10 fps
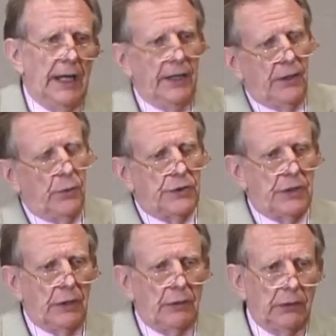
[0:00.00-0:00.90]
And it
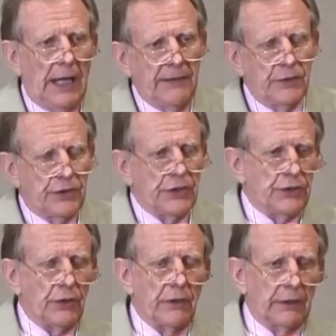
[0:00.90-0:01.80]
was, life was
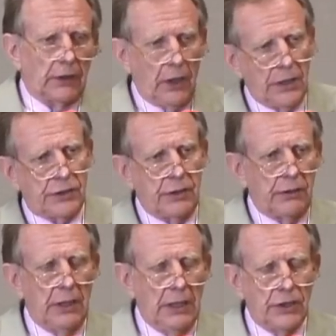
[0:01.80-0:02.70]
just sort of a
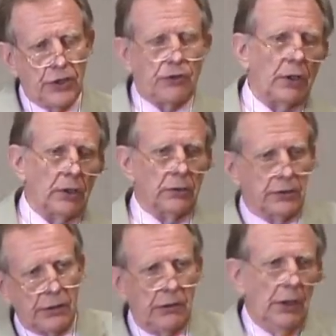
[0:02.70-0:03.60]
constant struggle
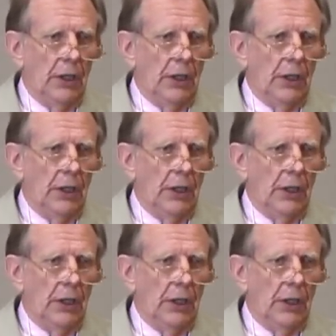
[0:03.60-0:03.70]
to,